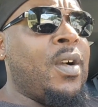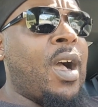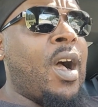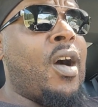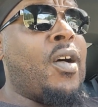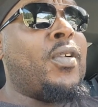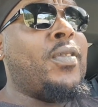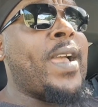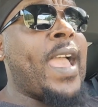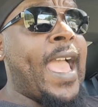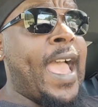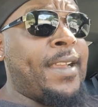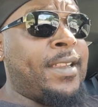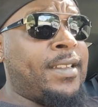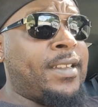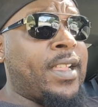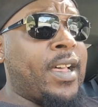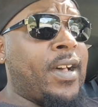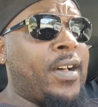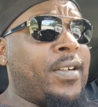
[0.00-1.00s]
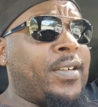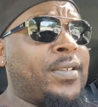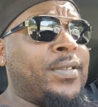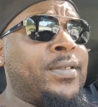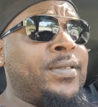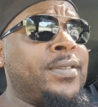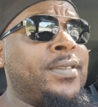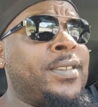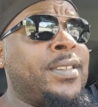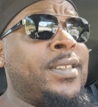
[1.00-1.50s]
on
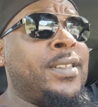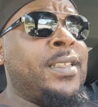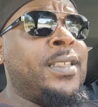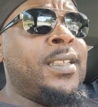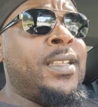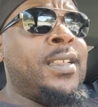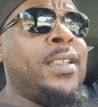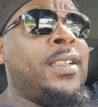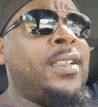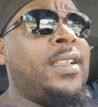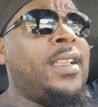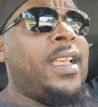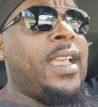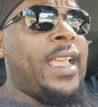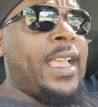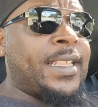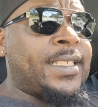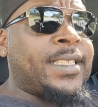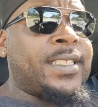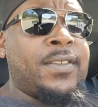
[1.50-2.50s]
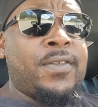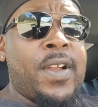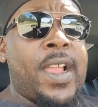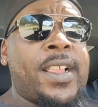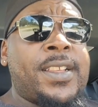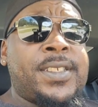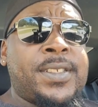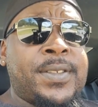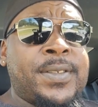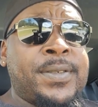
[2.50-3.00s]
analog, it's
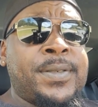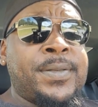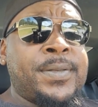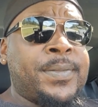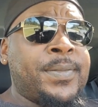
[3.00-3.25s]
directional.